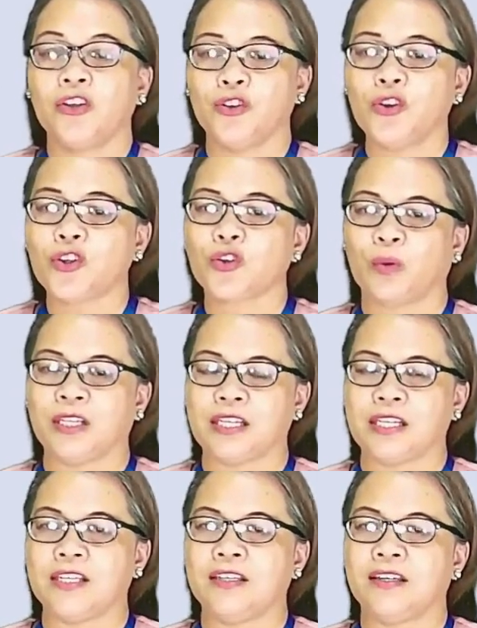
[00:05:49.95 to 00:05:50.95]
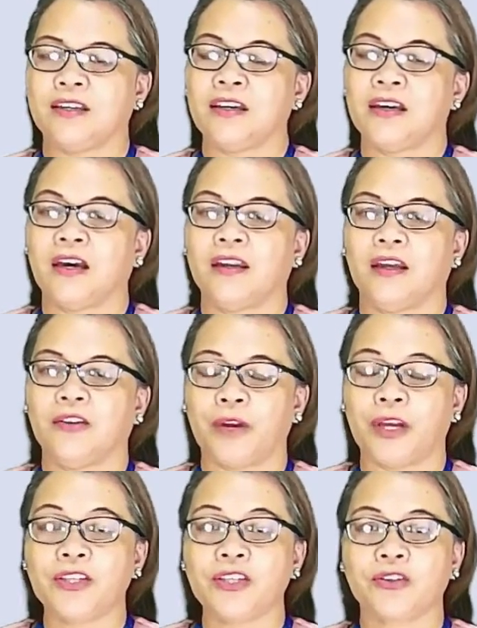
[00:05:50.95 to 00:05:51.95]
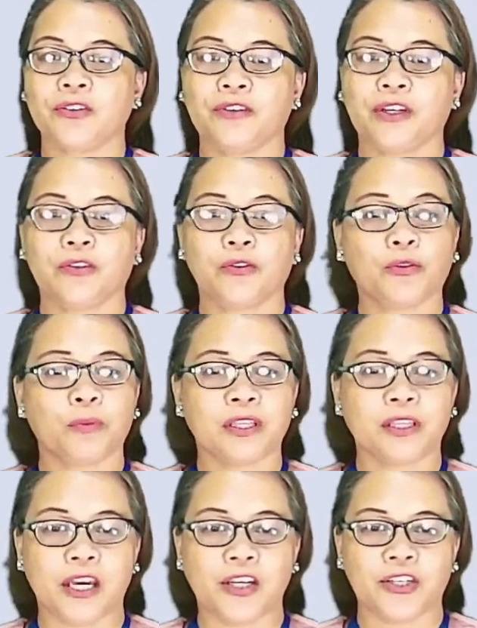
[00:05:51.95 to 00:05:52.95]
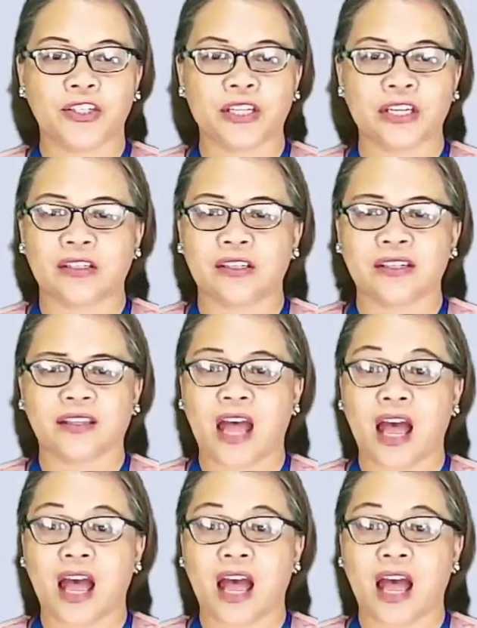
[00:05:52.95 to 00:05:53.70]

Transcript: Usually, an unregistered recruitment agency does not